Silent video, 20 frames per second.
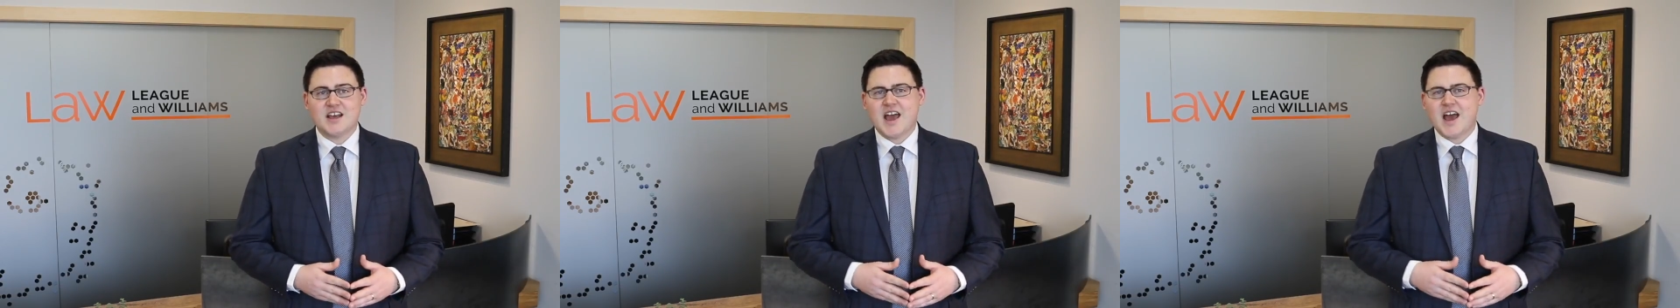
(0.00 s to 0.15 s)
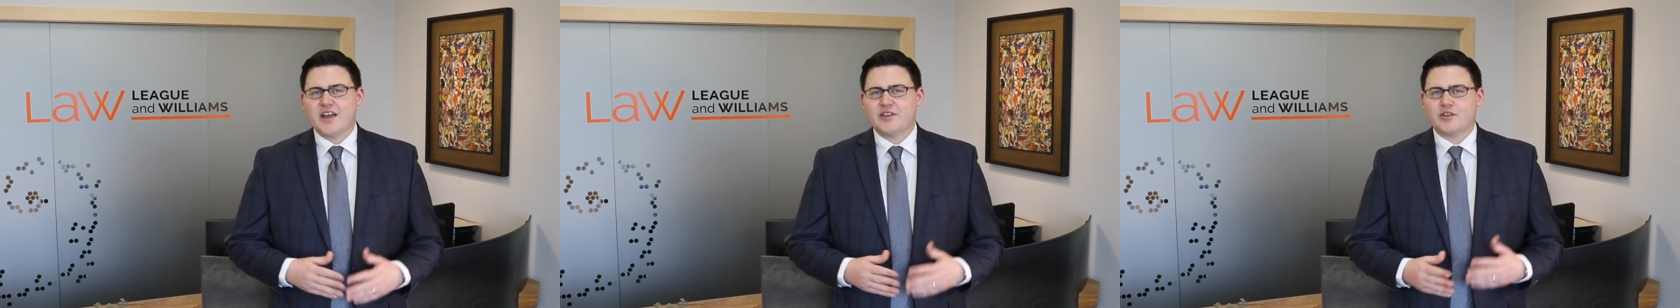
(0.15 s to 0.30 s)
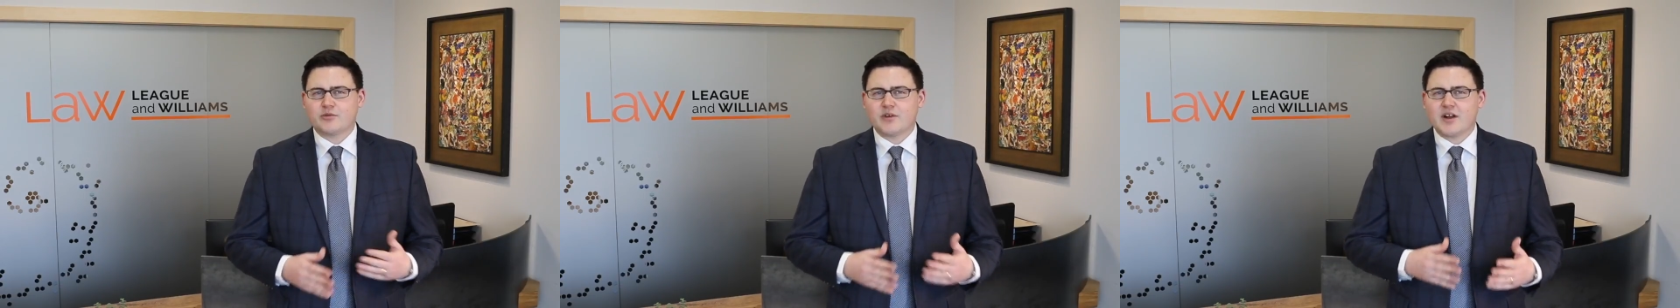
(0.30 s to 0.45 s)

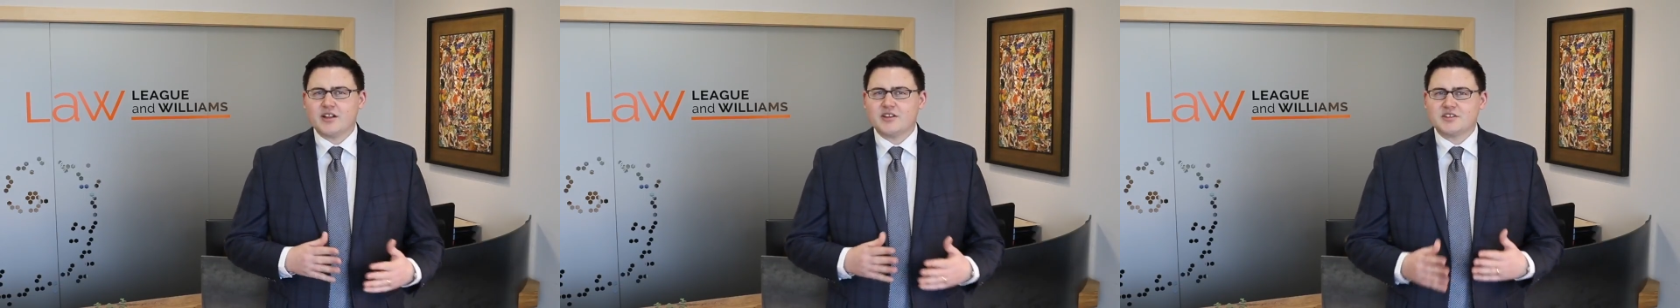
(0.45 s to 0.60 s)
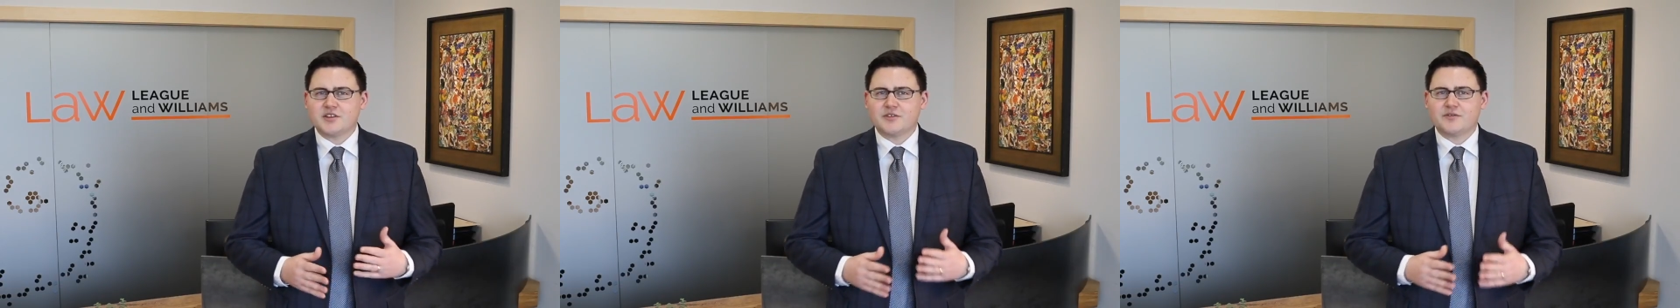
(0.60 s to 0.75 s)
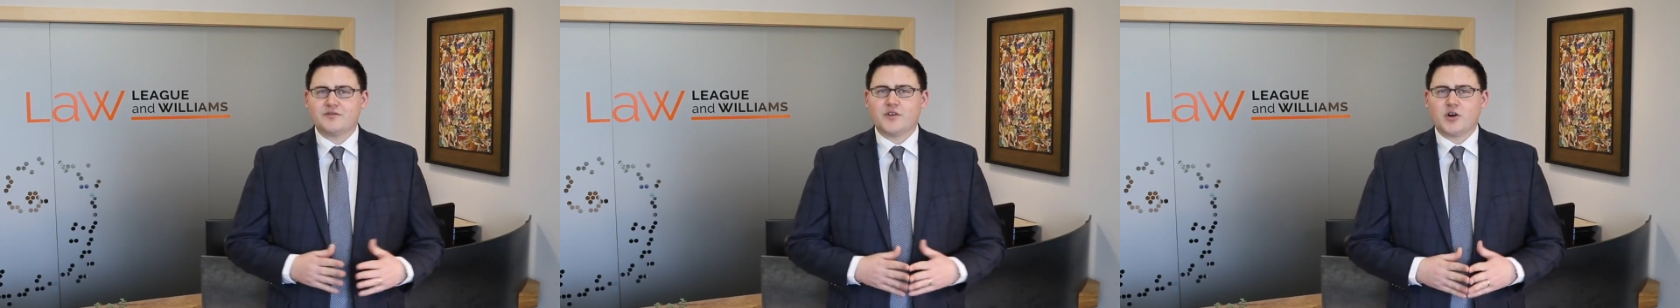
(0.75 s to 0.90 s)
and the
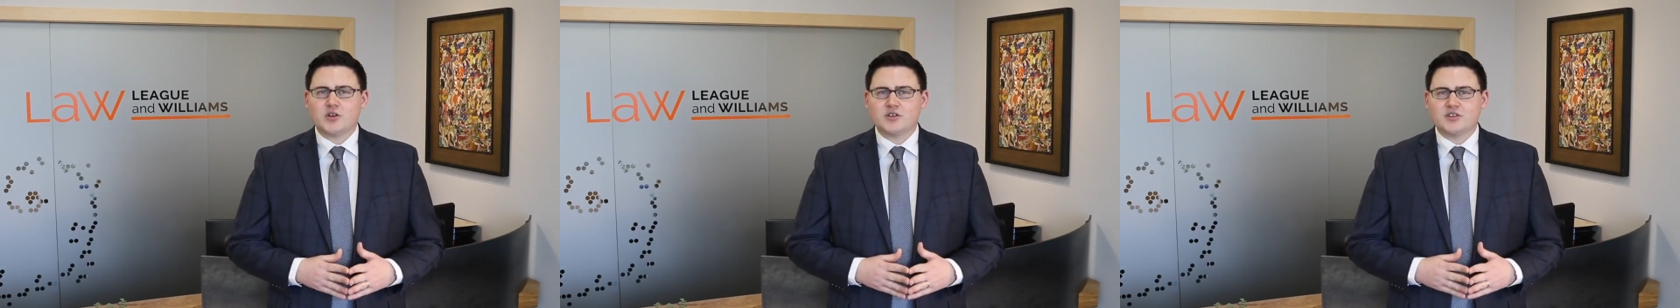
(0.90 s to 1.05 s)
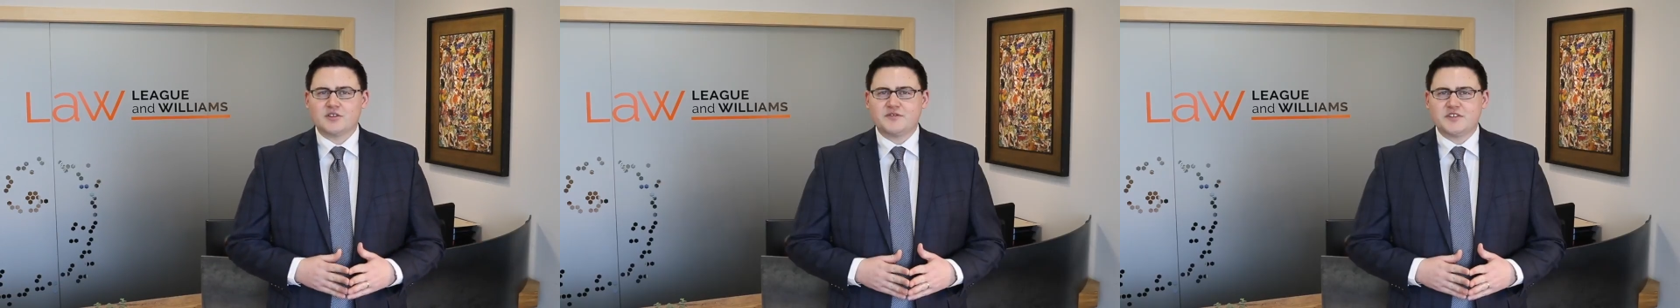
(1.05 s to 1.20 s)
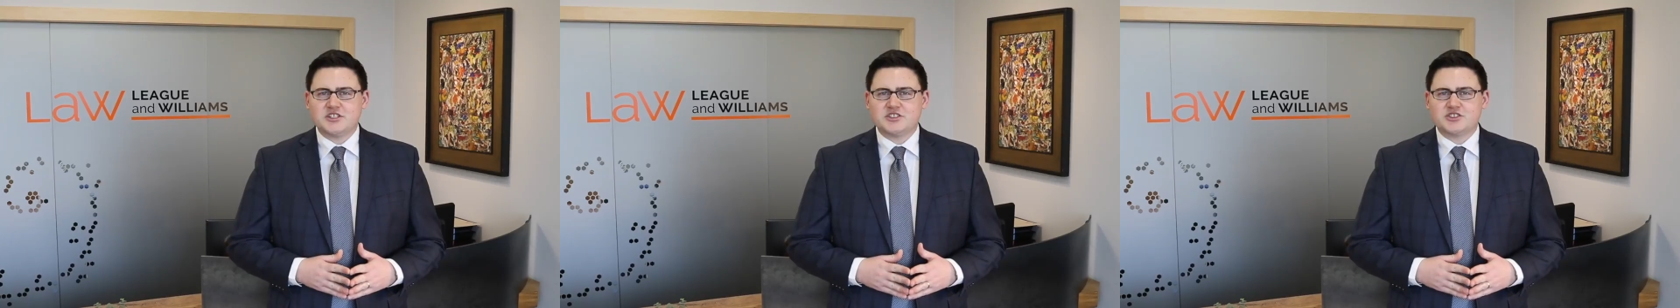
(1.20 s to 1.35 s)
relative fault
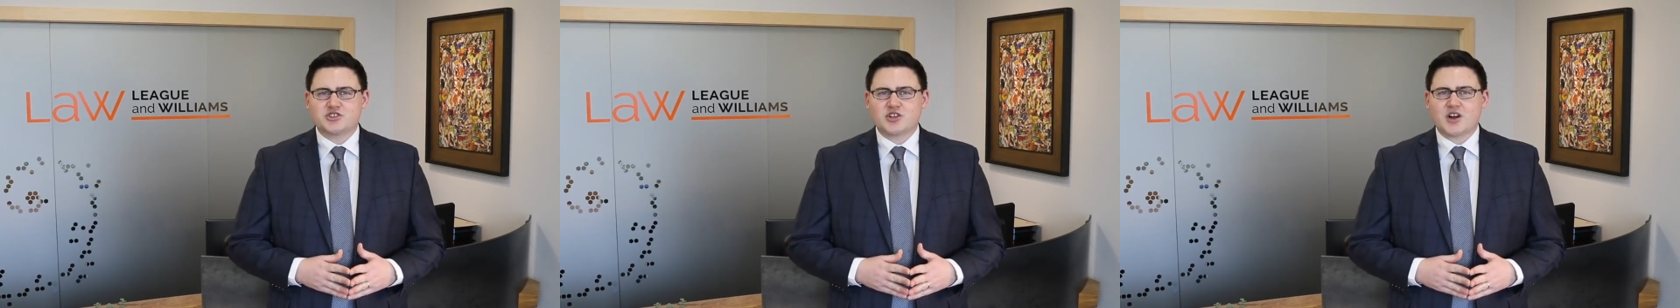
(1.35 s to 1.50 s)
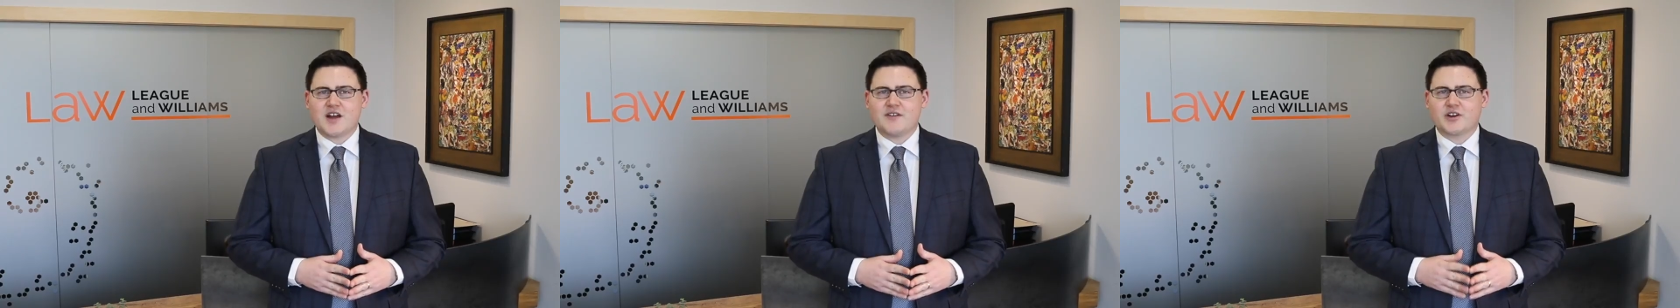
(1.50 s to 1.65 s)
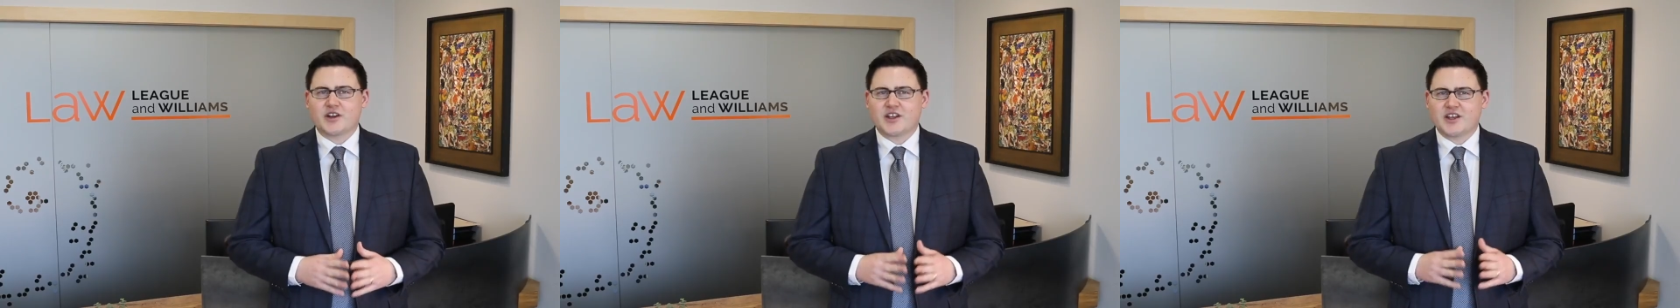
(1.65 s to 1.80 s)
of each
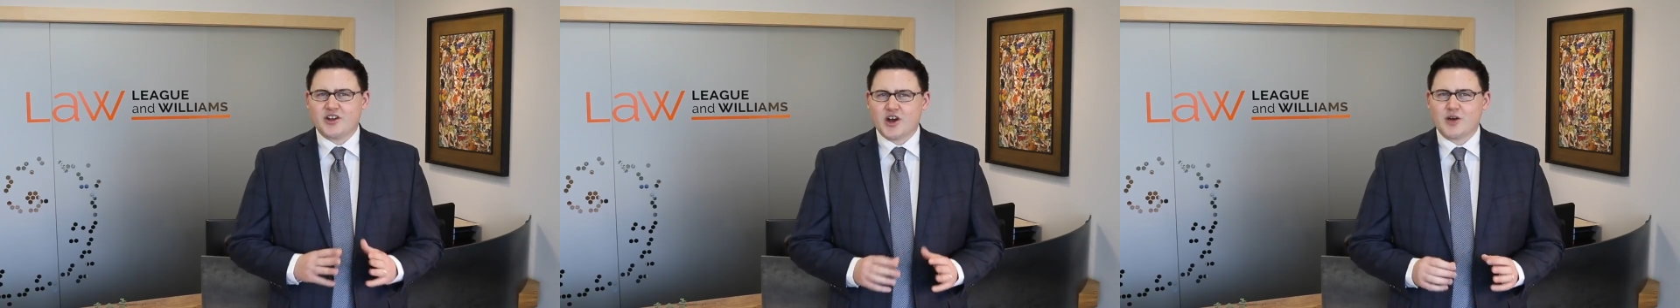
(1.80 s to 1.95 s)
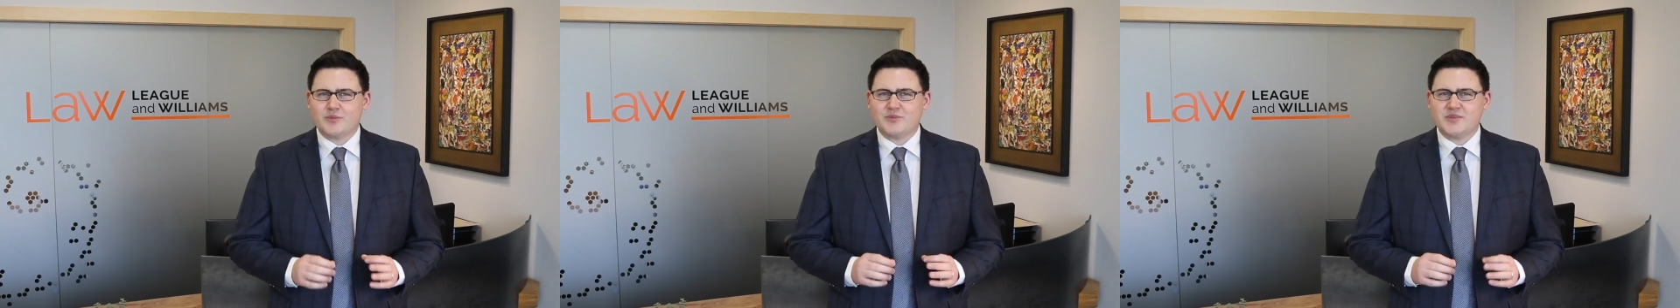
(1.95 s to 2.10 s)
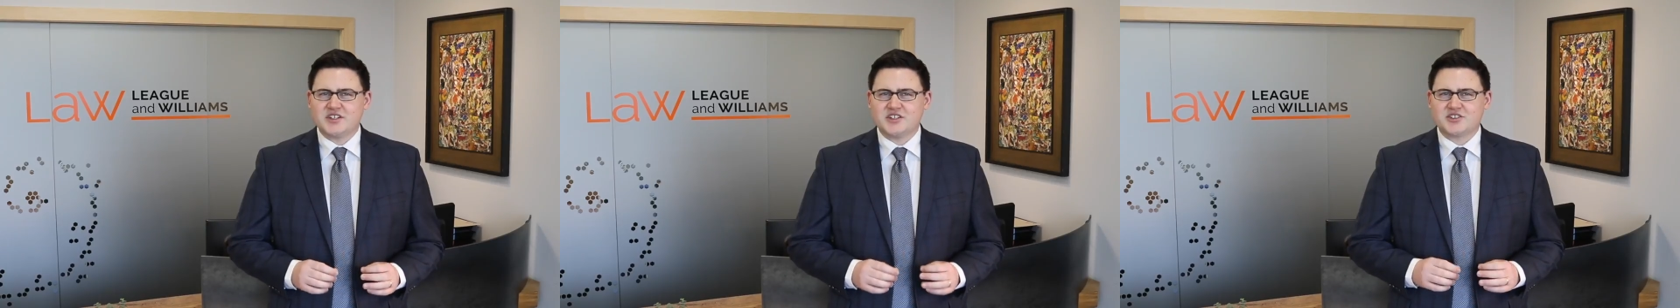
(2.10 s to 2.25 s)
driver
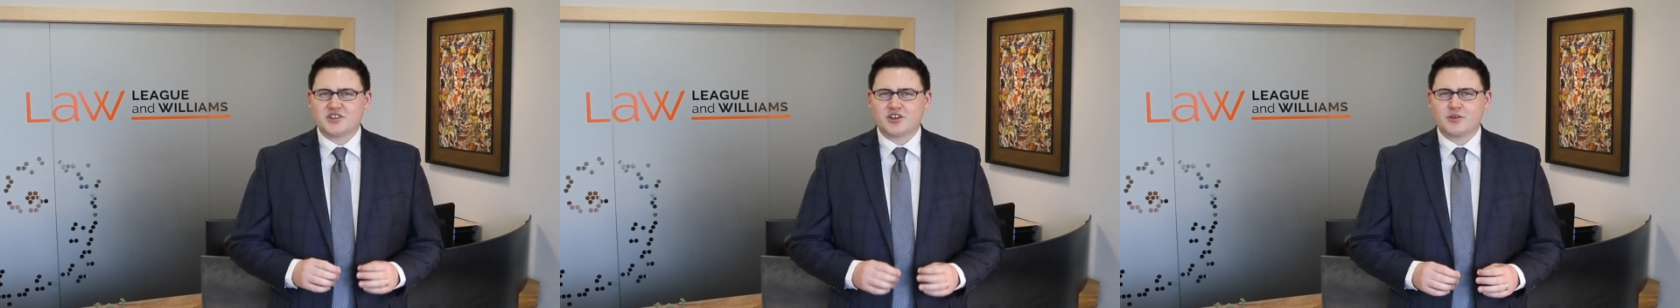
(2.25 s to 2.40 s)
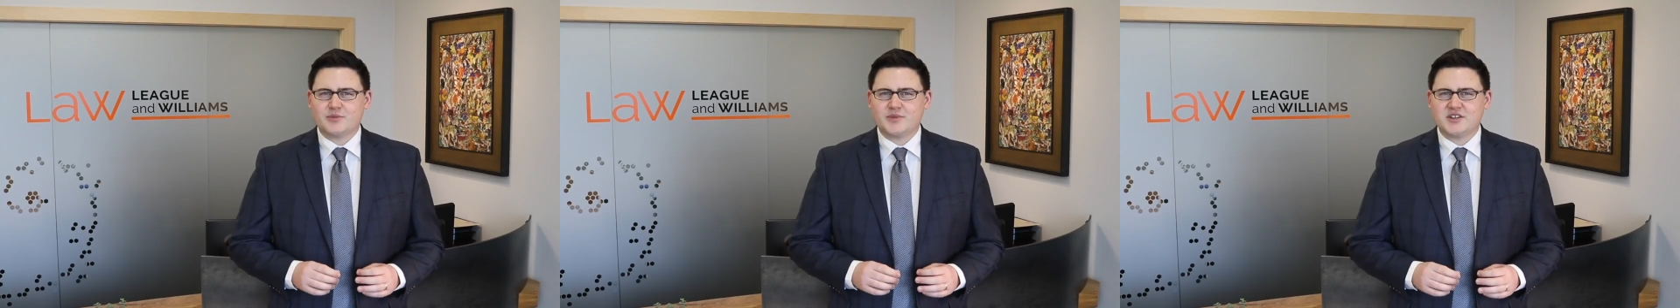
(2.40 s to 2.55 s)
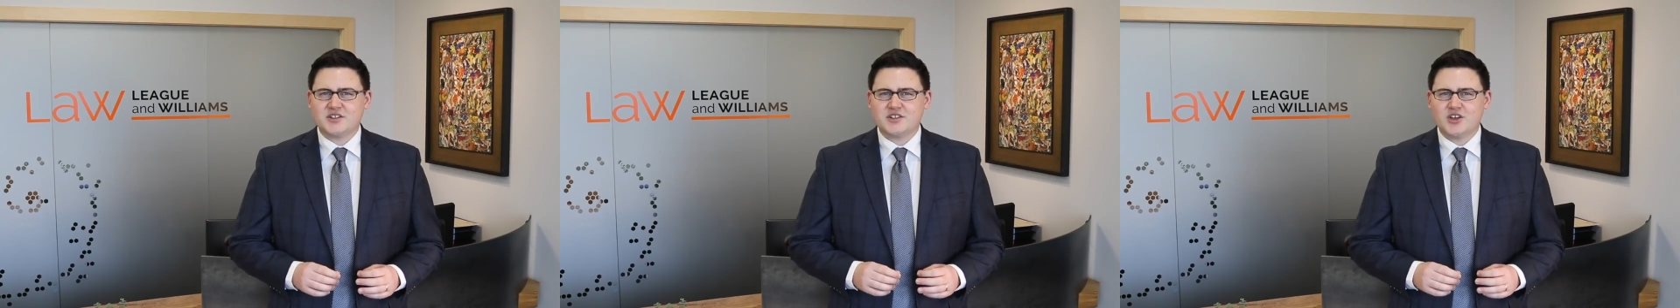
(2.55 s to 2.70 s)
cannot be
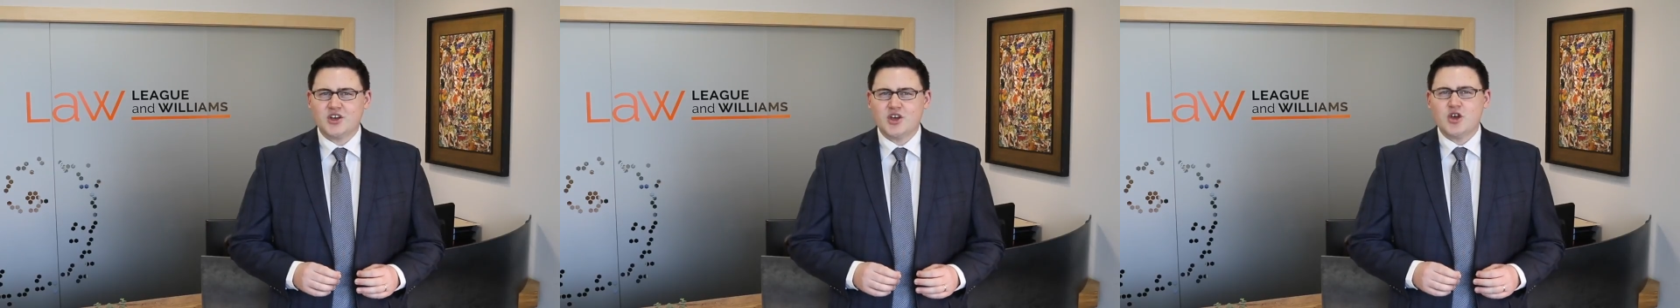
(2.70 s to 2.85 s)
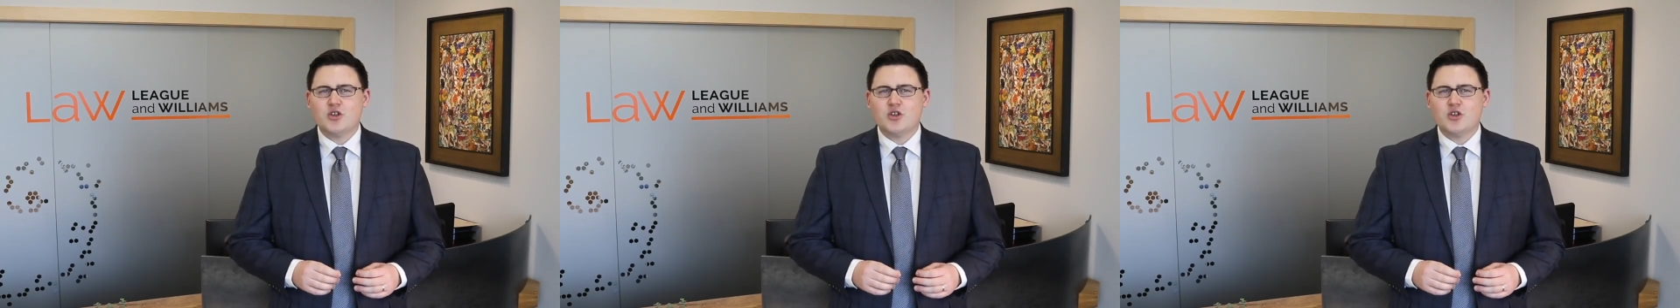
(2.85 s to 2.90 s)
determined,